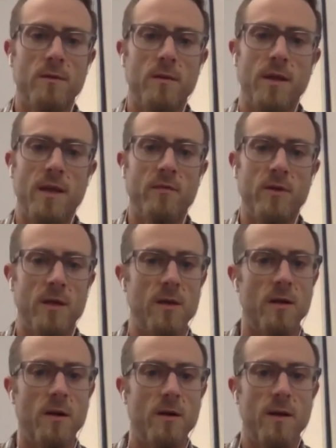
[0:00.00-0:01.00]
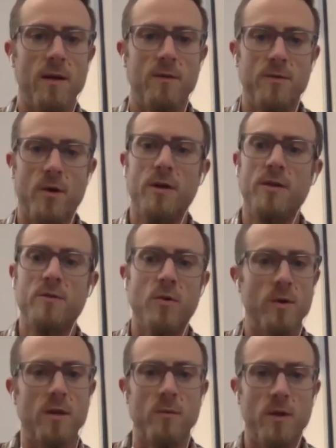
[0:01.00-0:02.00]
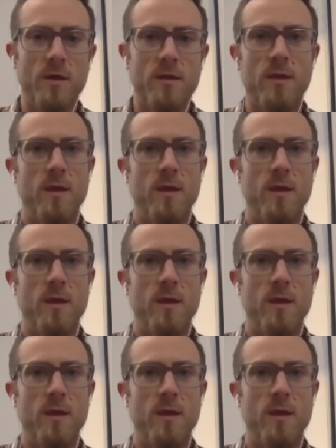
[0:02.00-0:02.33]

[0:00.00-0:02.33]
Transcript: like every year. And I was already toying with,